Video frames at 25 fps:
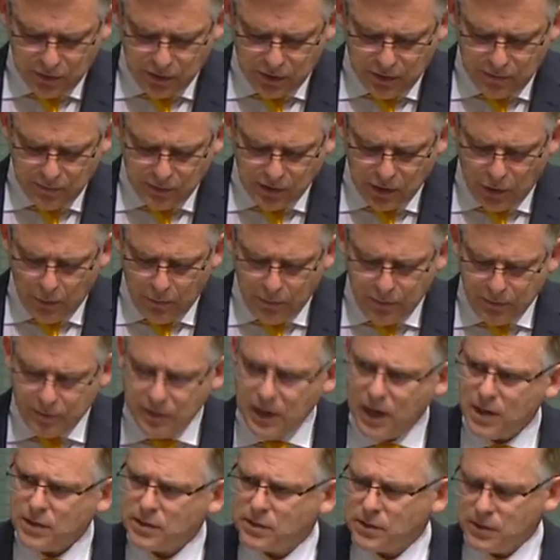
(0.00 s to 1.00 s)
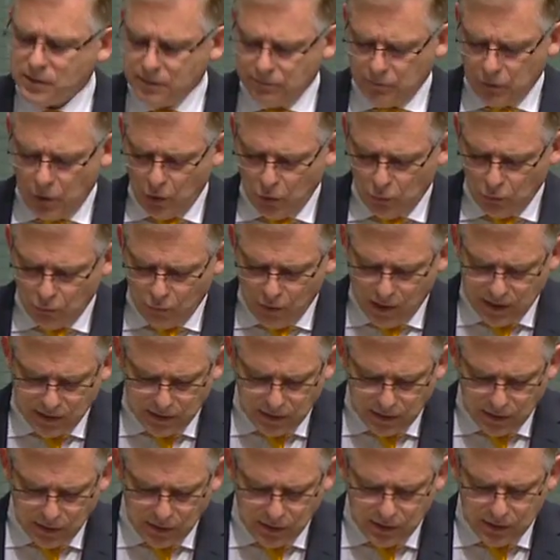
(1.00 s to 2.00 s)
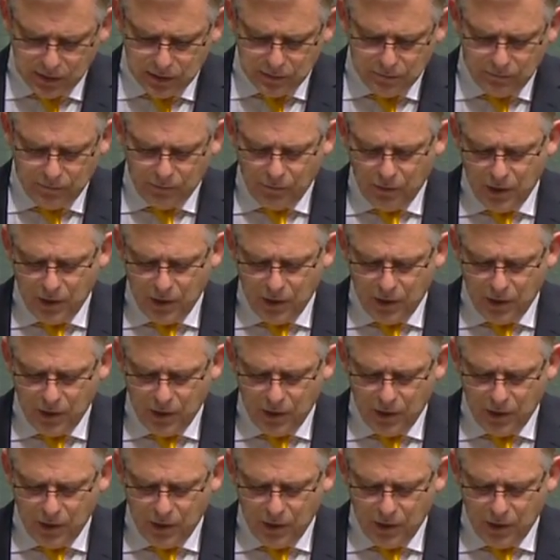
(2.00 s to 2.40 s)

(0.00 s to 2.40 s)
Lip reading: Service help thousands of local residents in